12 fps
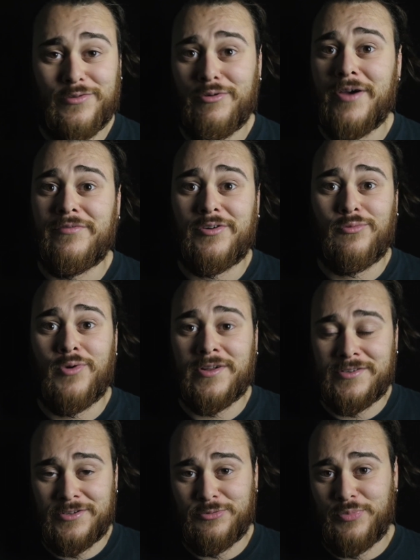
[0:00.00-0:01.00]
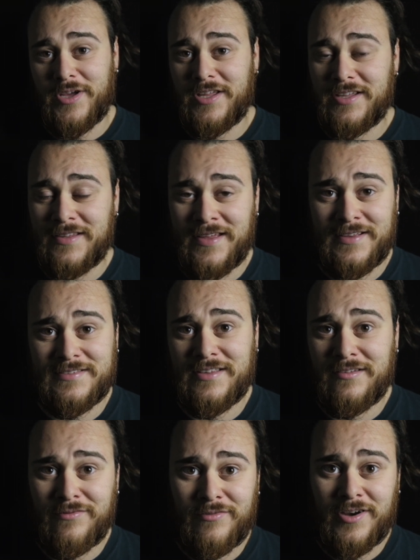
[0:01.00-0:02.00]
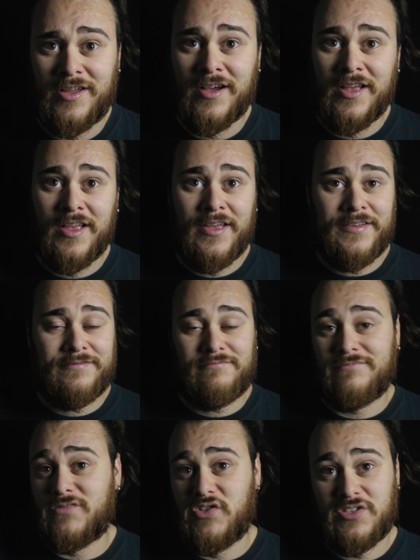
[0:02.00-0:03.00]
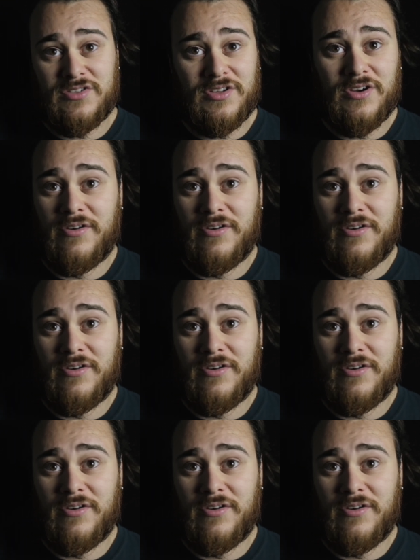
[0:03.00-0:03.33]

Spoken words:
you ever wanted to buy an X-T3, just go